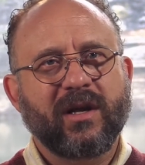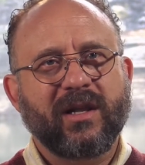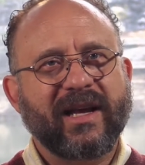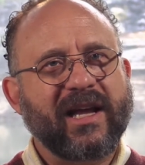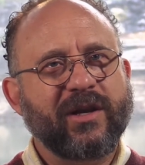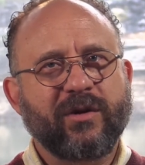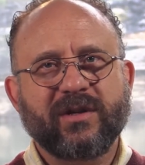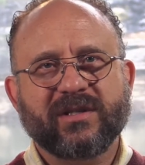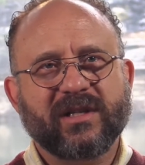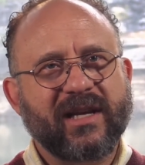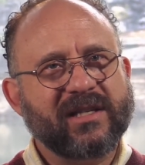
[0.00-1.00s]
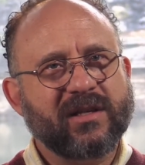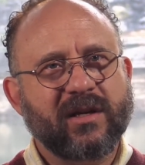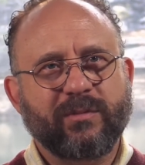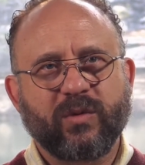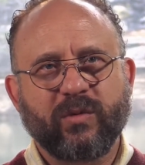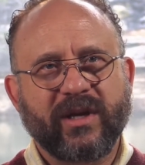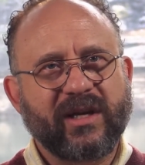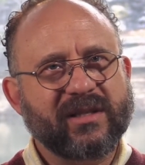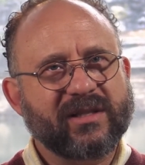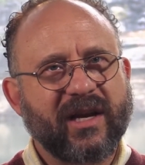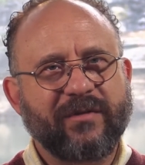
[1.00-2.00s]
like I noticed the last couple
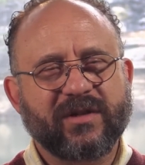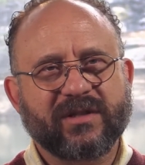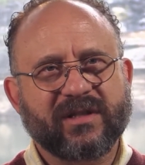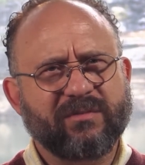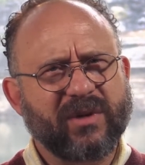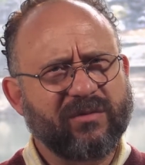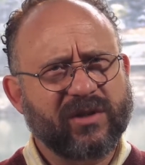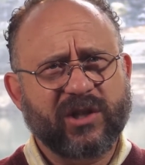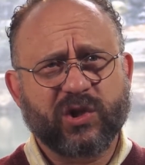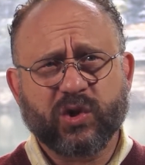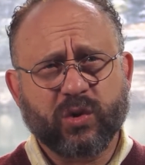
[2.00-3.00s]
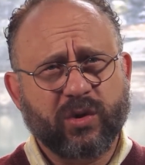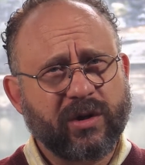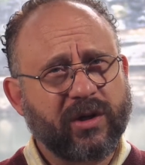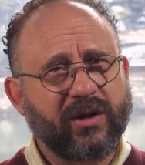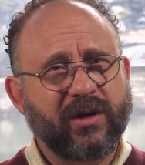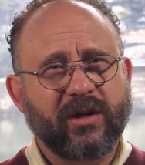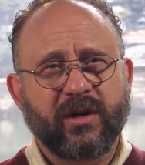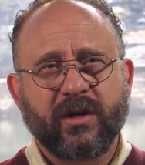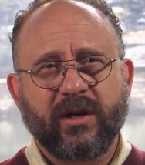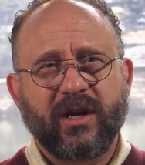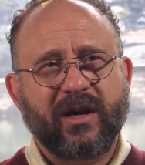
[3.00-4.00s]
weeks, I've just been really short.
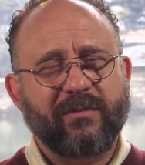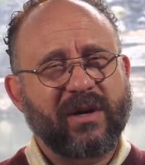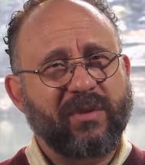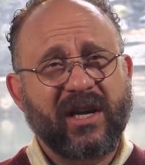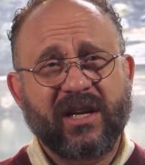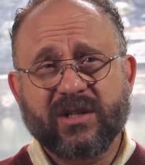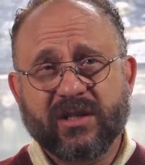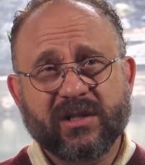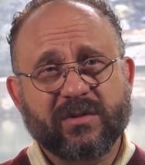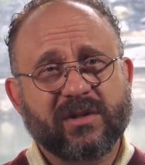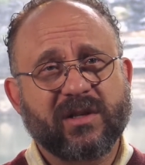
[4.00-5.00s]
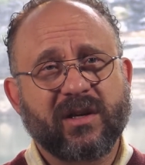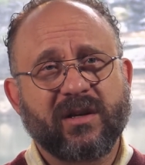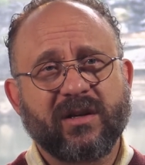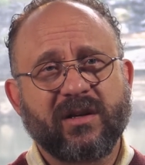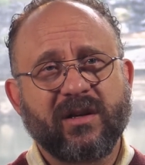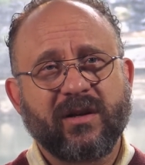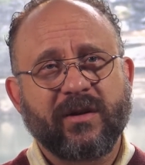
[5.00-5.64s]
My patience was gone.